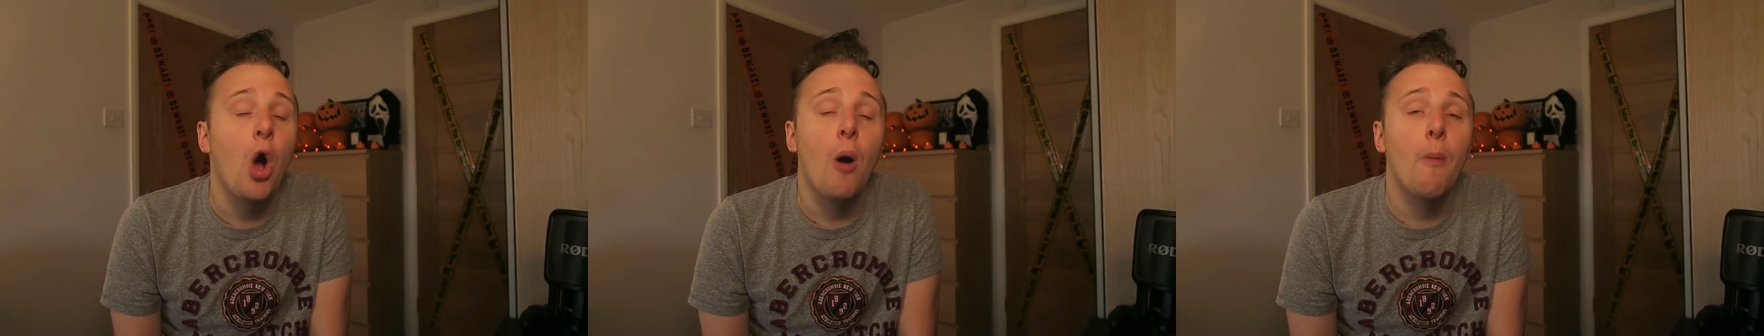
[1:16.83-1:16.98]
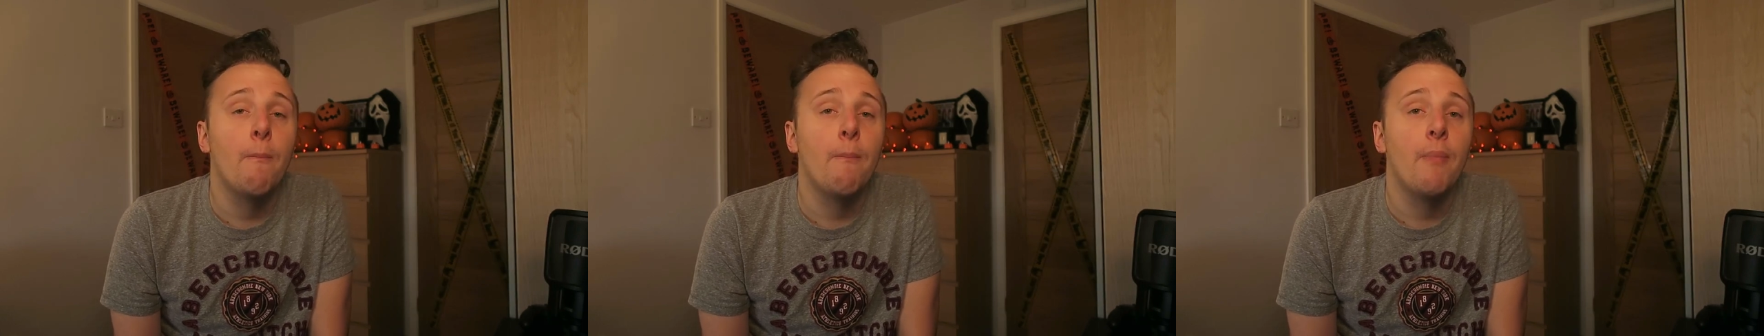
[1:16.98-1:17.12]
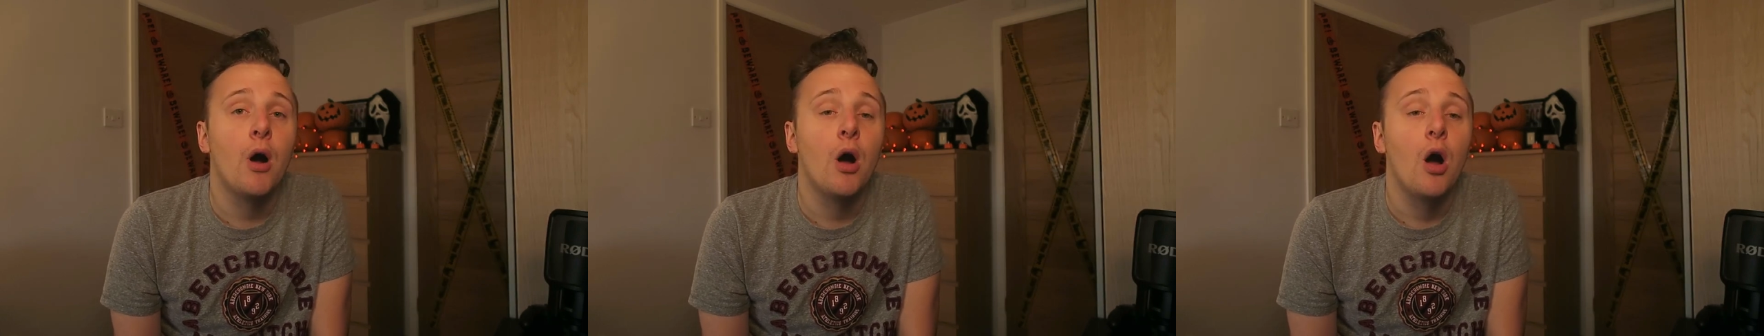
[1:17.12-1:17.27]

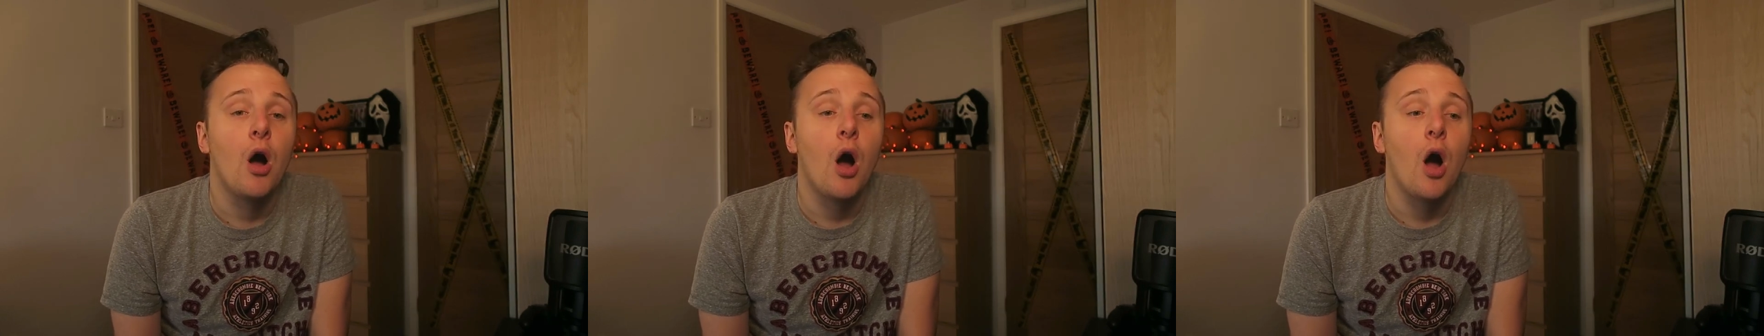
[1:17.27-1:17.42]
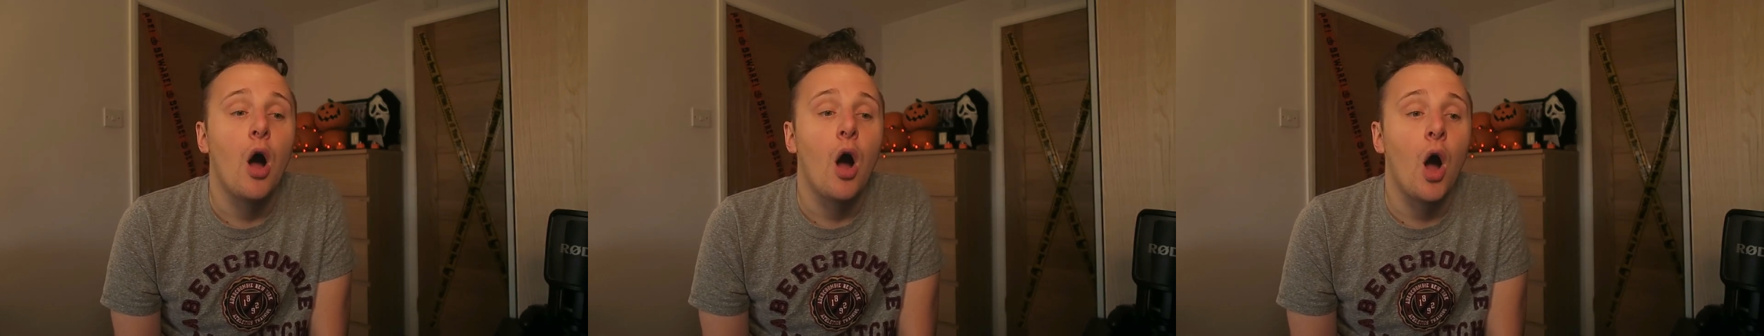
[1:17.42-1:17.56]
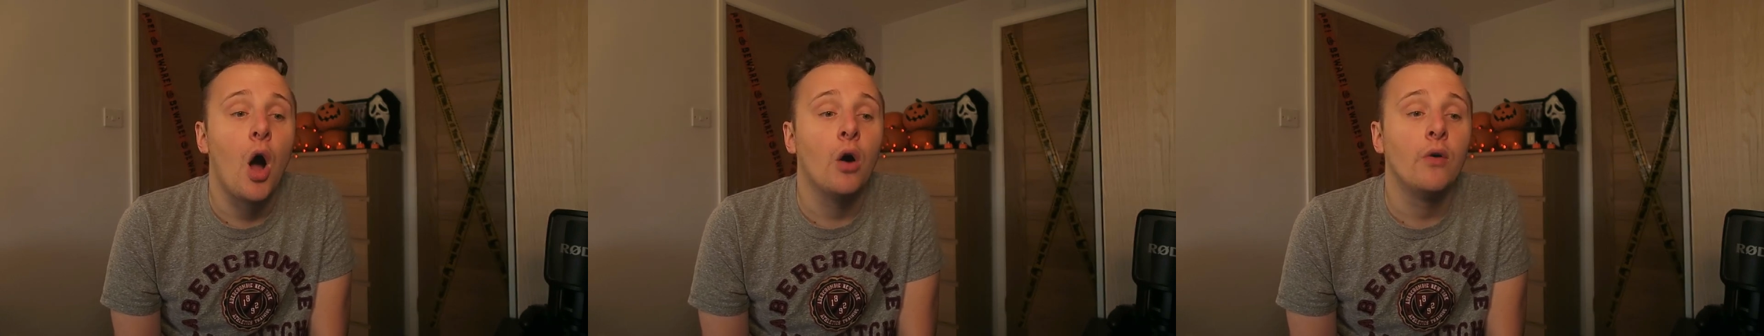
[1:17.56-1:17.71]
top
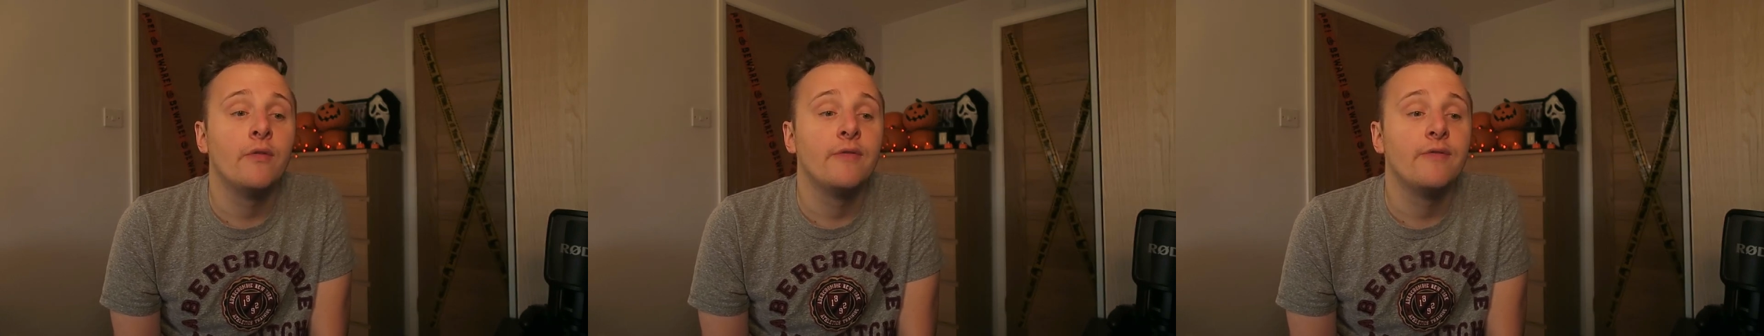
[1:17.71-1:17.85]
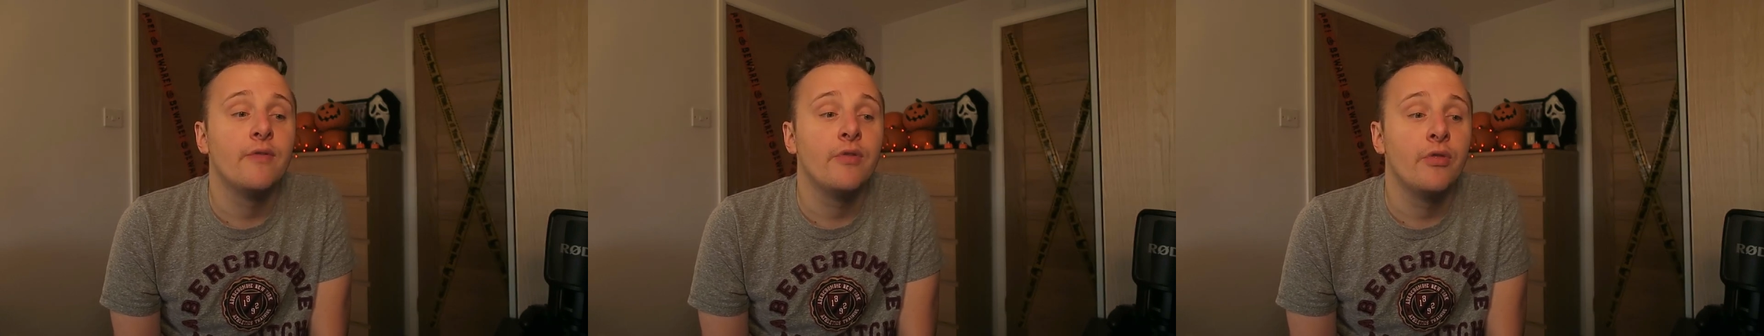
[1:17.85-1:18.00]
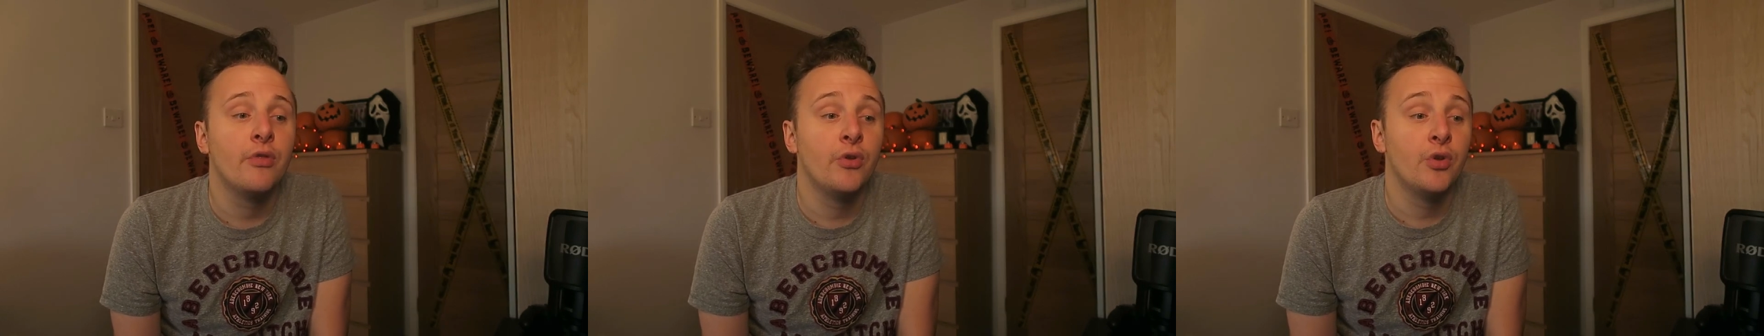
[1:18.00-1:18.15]

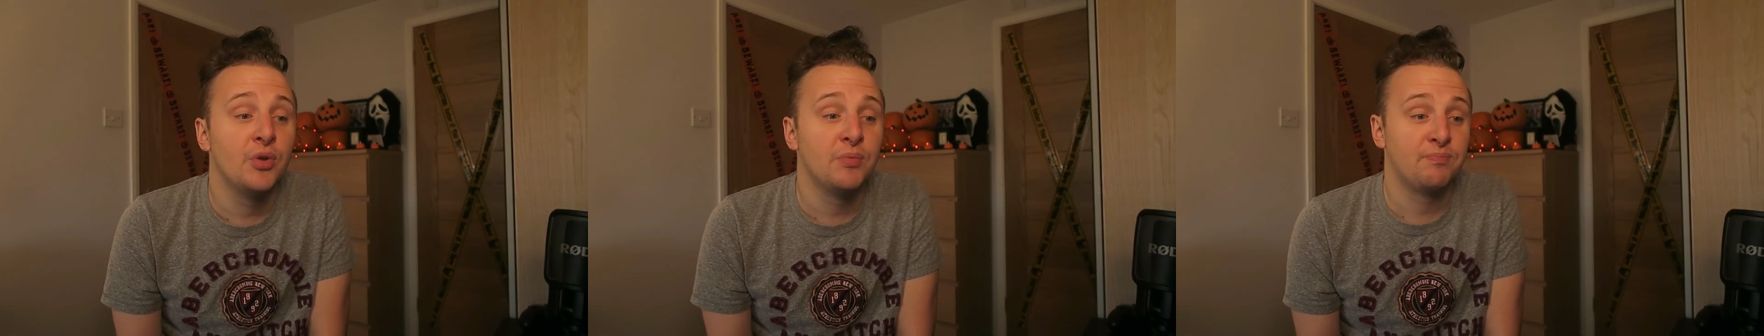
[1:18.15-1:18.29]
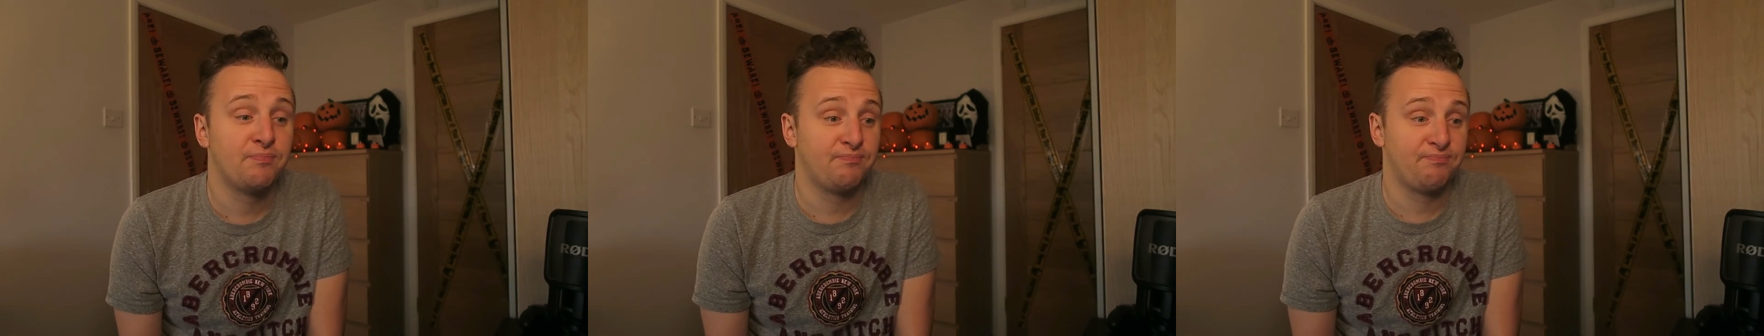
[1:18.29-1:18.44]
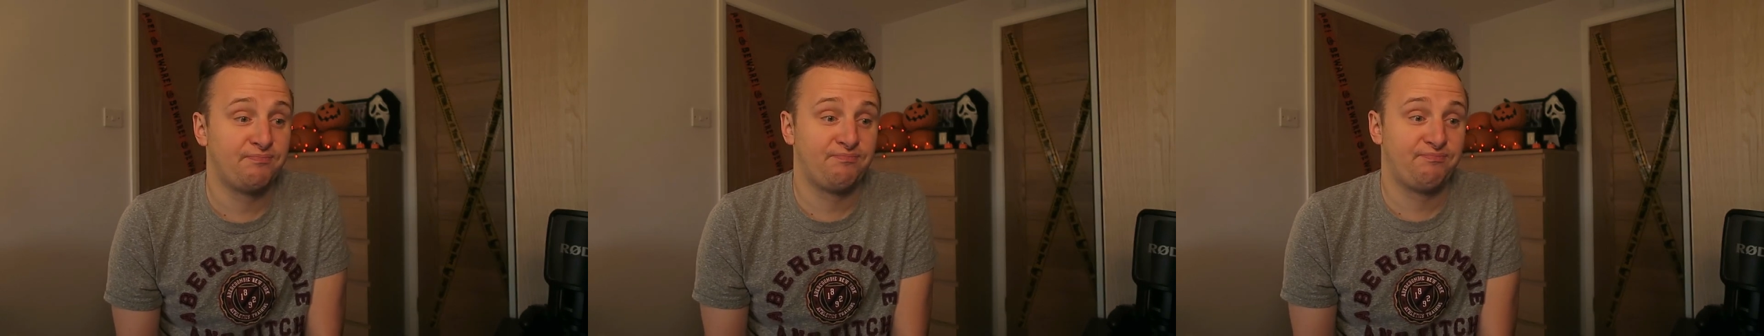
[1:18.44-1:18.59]
of
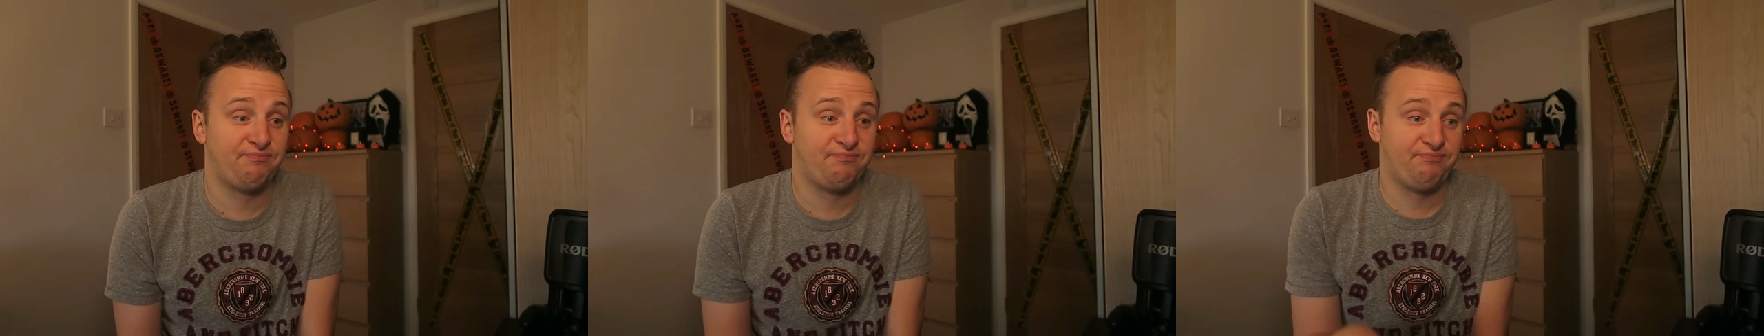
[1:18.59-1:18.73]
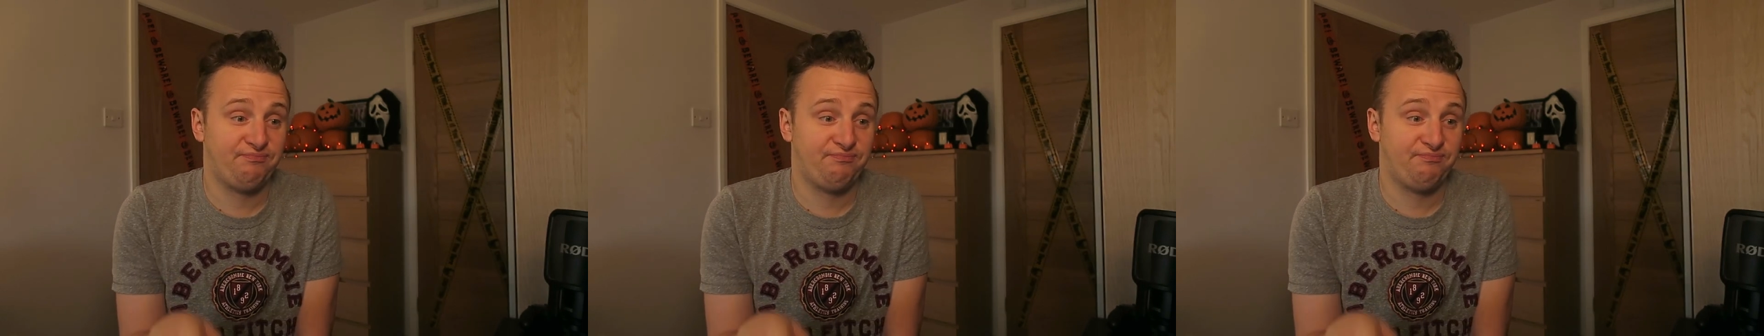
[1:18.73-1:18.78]
the